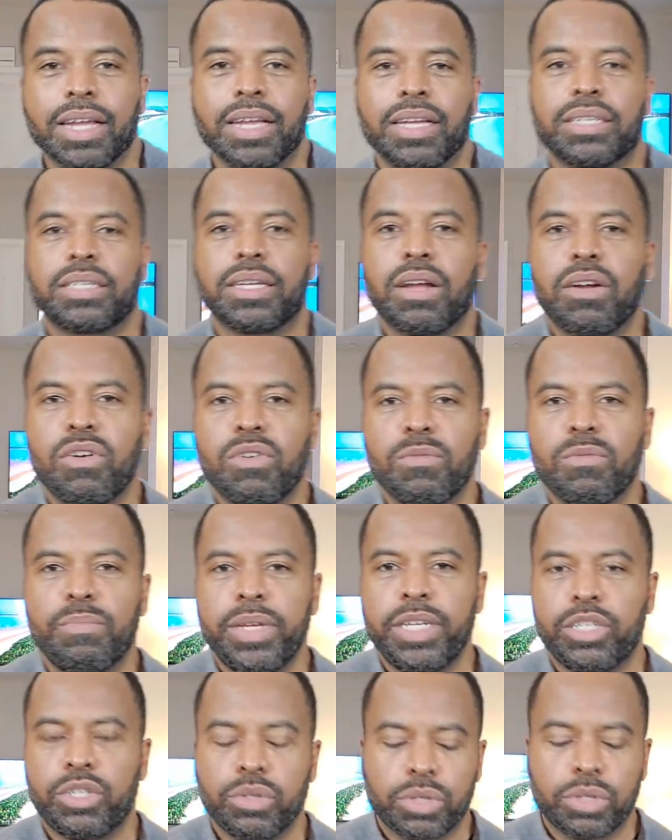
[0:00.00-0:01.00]
So
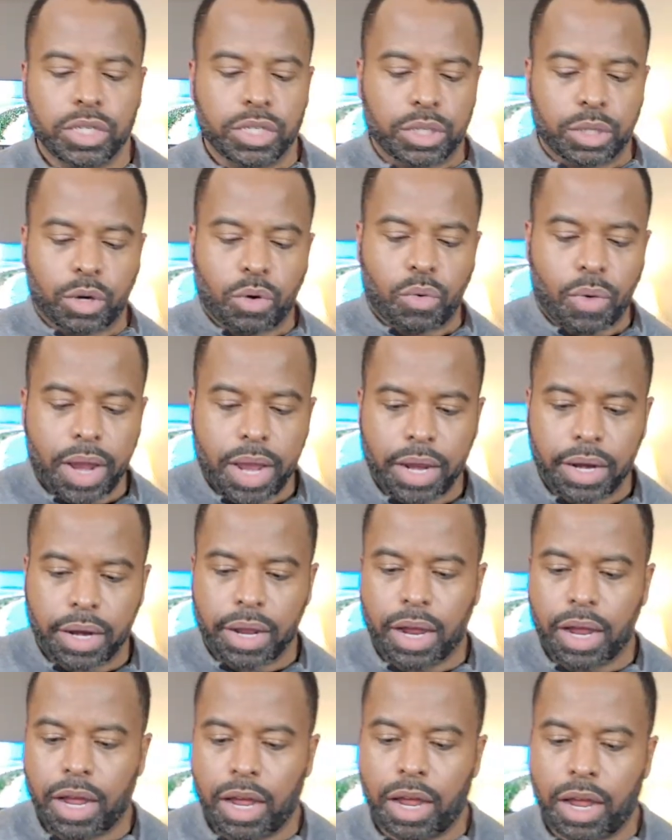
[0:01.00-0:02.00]
beet juice is great.
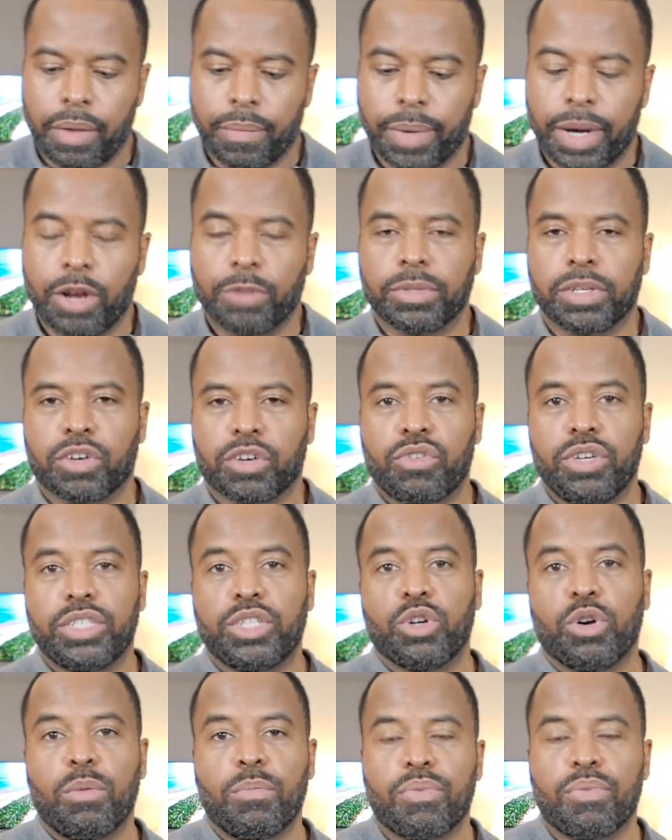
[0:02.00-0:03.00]
Um, helps increase
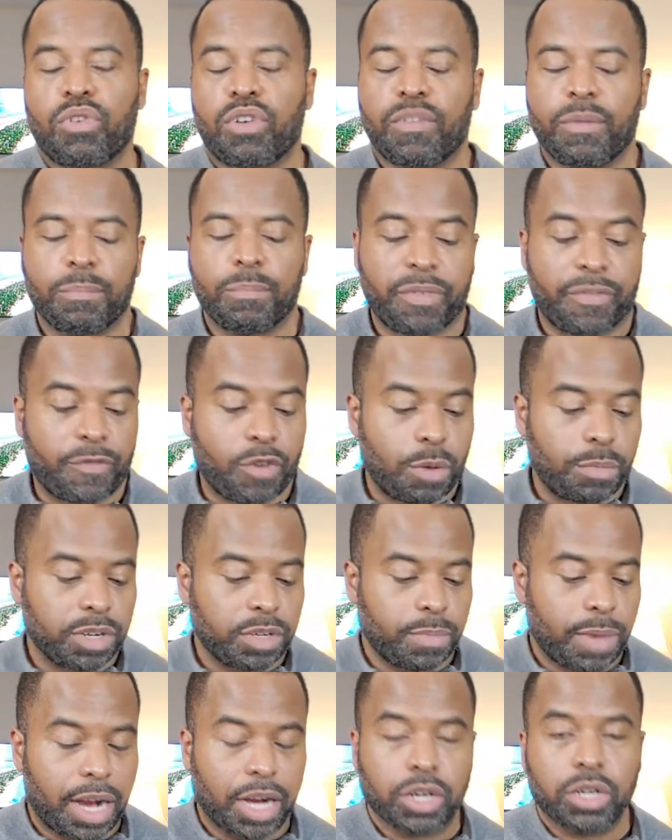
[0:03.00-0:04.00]
your
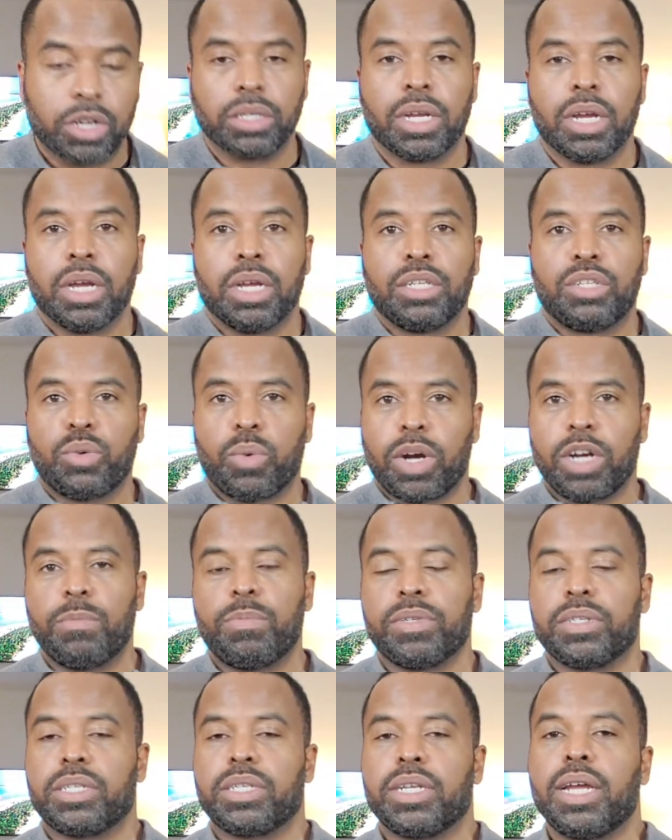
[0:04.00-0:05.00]
performance by a good
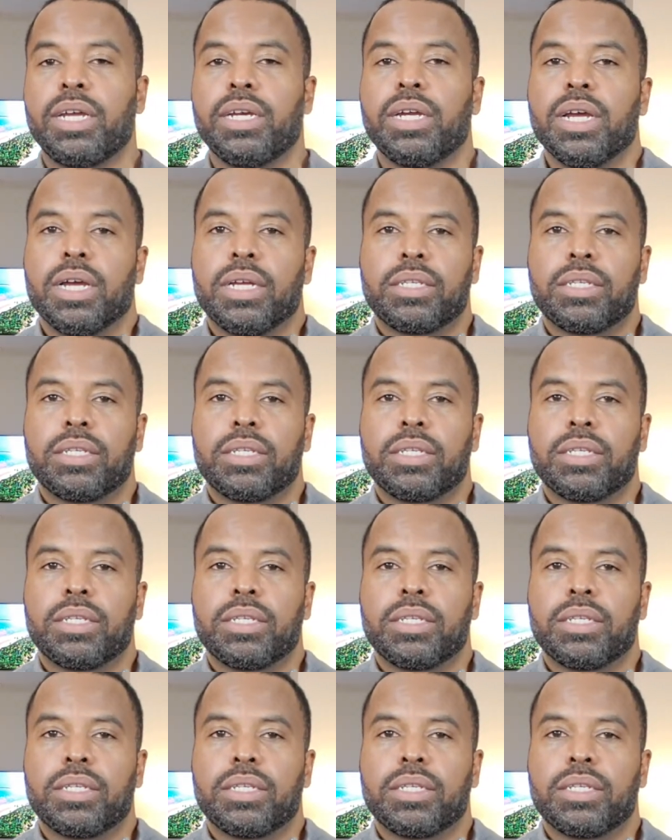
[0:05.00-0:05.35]
20%.